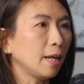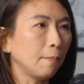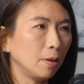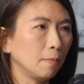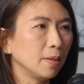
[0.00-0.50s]

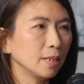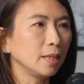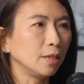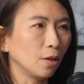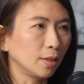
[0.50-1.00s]
and purpose
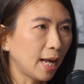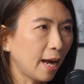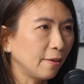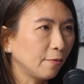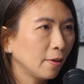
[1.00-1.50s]
in your
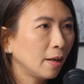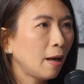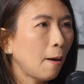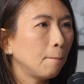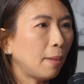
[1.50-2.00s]
life.
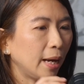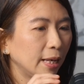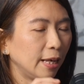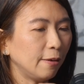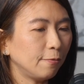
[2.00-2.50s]
But
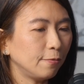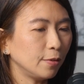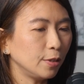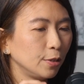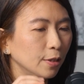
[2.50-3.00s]
if
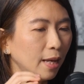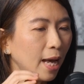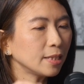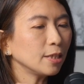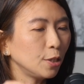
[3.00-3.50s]

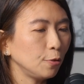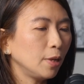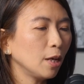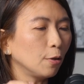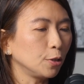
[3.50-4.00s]

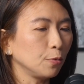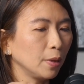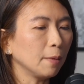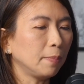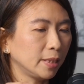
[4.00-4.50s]
executing or
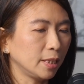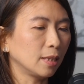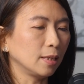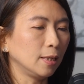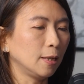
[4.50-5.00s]
doing a
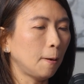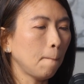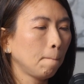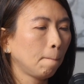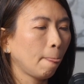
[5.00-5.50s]

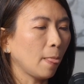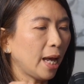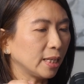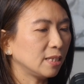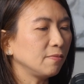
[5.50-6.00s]
particular
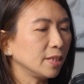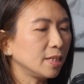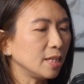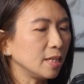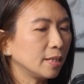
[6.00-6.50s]

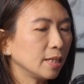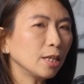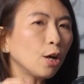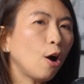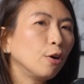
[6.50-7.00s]
activity
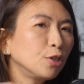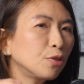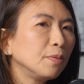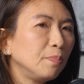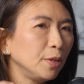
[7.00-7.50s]
doesn't
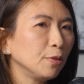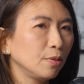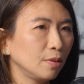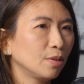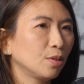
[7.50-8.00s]
contribute
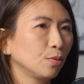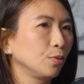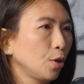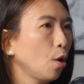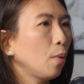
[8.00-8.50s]
to
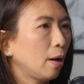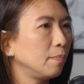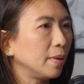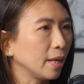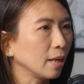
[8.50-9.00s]
your
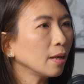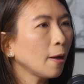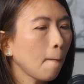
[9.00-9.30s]
well-being,